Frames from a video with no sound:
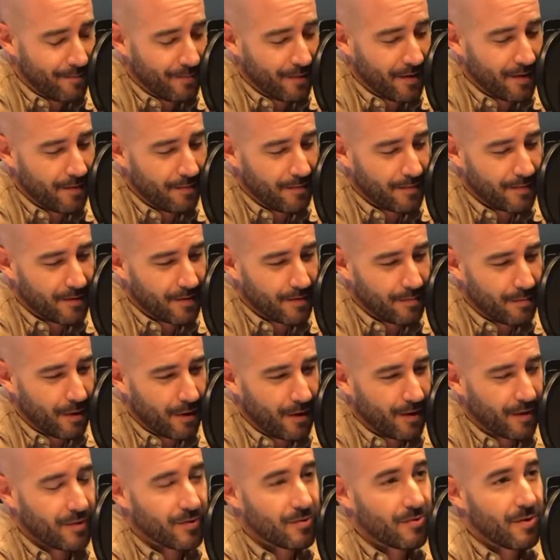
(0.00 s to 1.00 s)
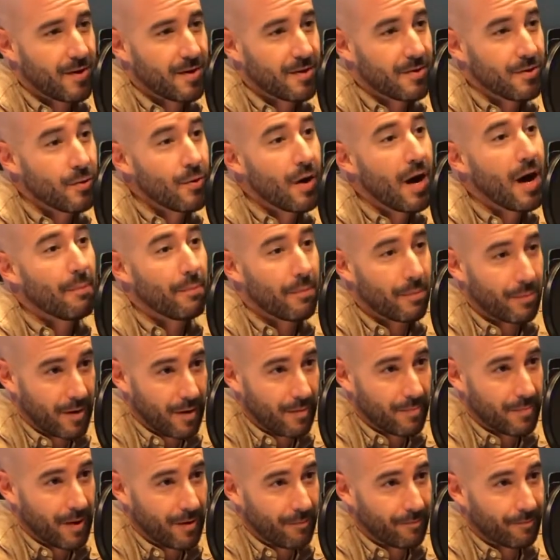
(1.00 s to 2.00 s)
Yep. So The Boss, right? A new album
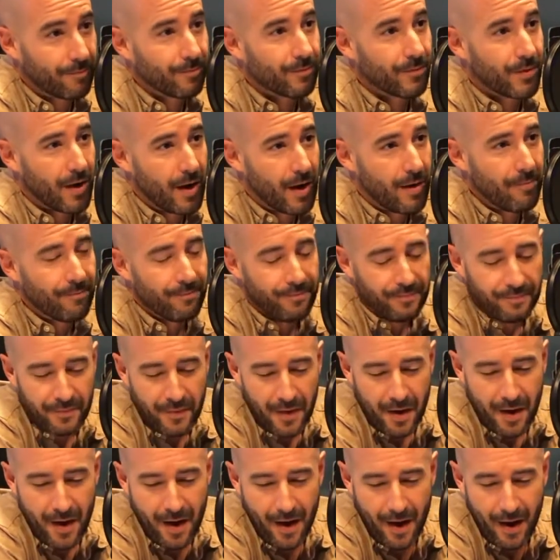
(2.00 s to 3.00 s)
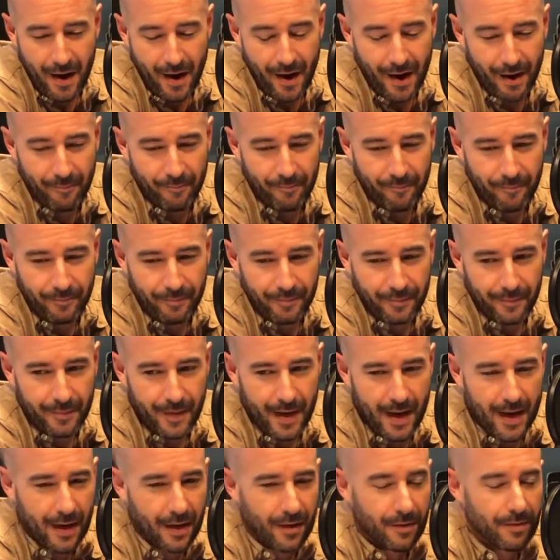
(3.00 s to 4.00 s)
coming out. Okay.
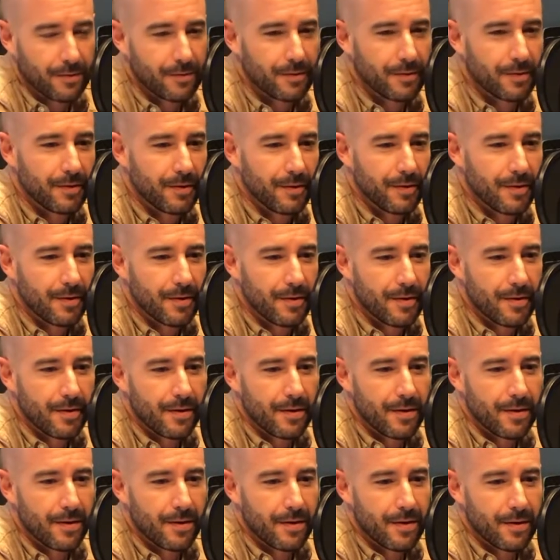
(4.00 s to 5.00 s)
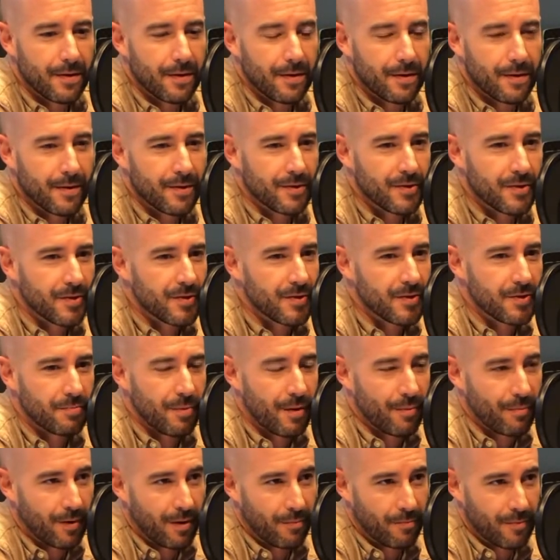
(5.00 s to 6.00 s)
Now, this is my
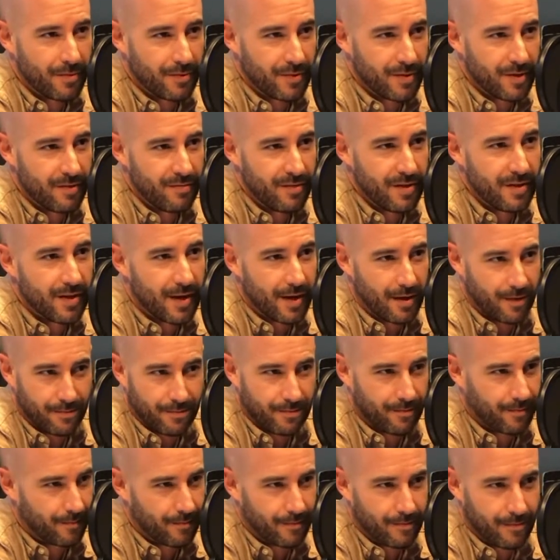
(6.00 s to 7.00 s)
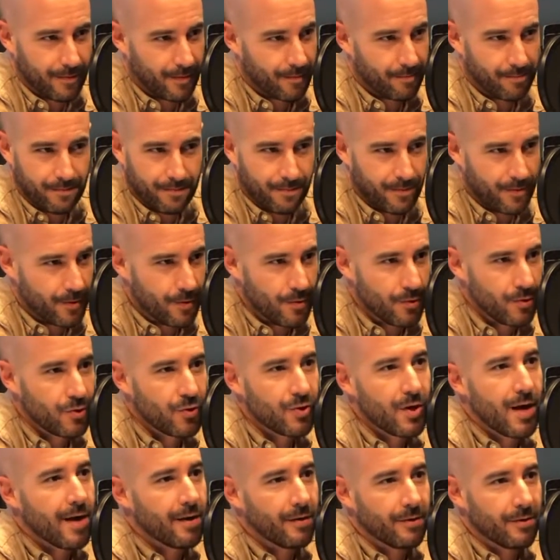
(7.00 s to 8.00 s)
problem with TV now. The news
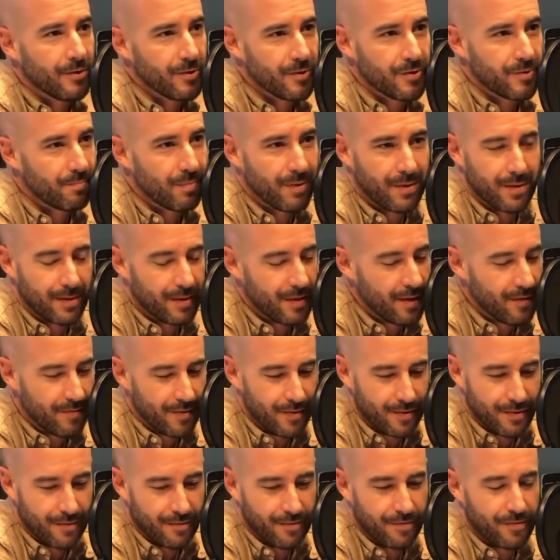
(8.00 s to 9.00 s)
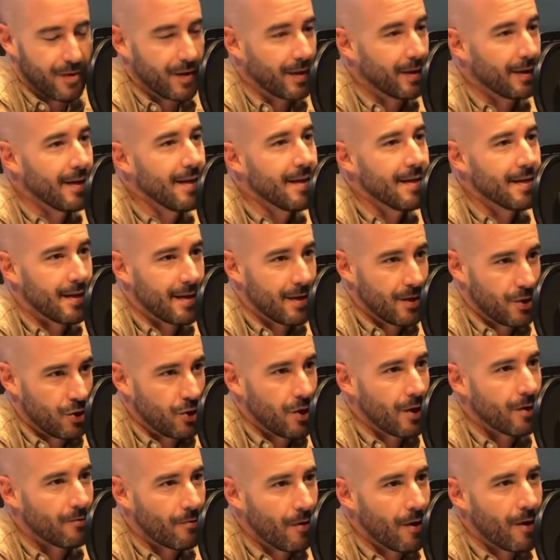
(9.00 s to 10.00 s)
channels, but even the friggin' late night
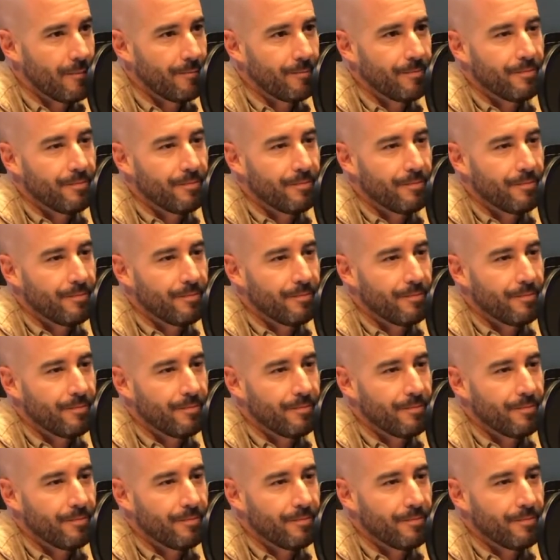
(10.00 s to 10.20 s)
shit, right?